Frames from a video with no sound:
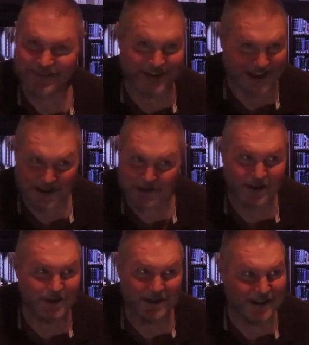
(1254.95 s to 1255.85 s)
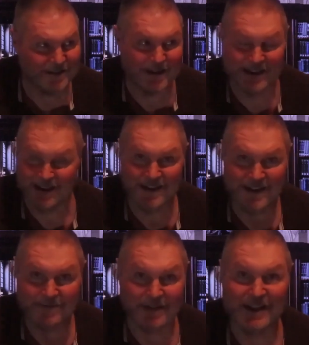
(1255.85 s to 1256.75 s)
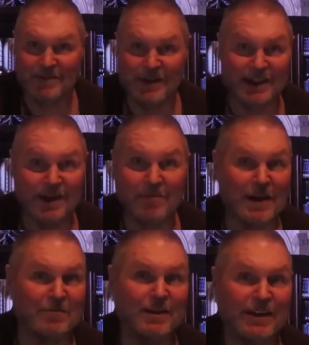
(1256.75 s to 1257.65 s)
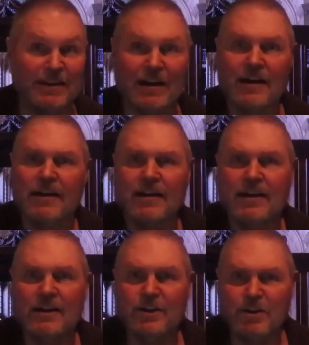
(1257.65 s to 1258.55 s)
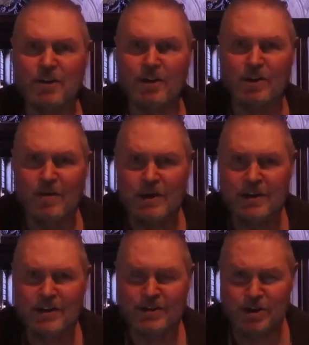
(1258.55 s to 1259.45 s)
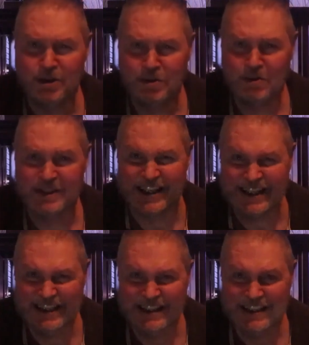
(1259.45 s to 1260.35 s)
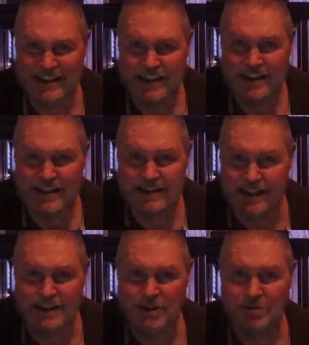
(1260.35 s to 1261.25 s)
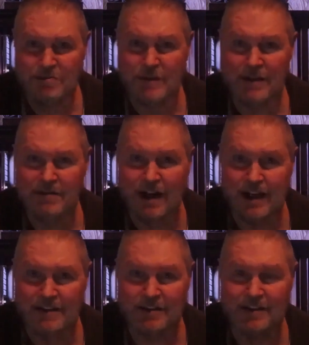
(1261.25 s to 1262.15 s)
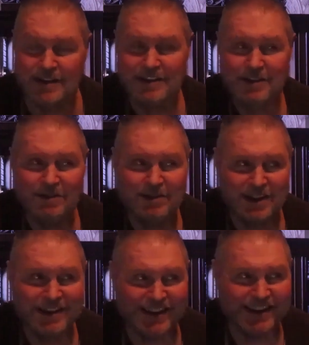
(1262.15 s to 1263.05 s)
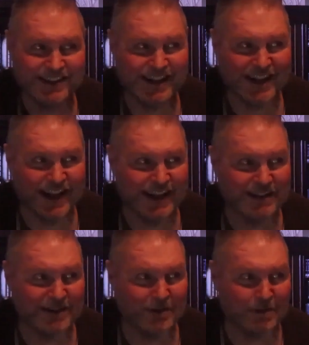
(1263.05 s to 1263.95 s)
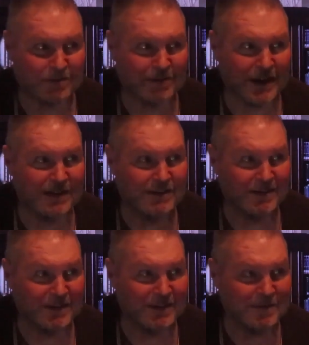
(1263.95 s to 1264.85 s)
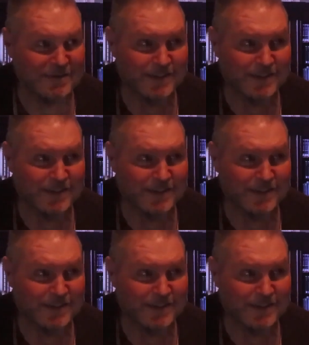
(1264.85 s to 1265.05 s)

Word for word: yeah, I became a lawyer. That, believe me, nobody believe. You're a lawyer? You, kid? Then you fail high school? Then you get kicked out of high school or fail or